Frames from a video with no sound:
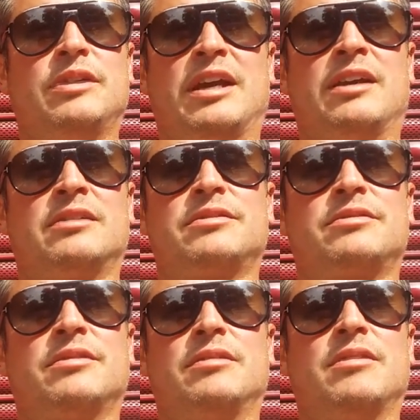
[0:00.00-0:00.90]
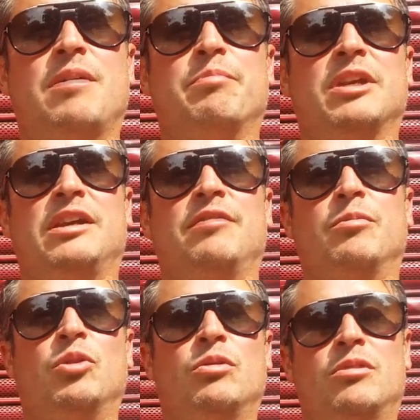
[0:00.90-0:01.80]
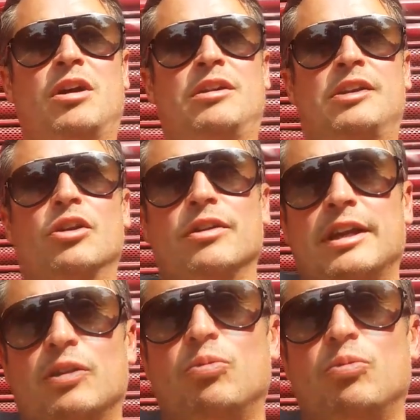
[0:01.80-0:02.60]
Yes, unbelievable. I only got there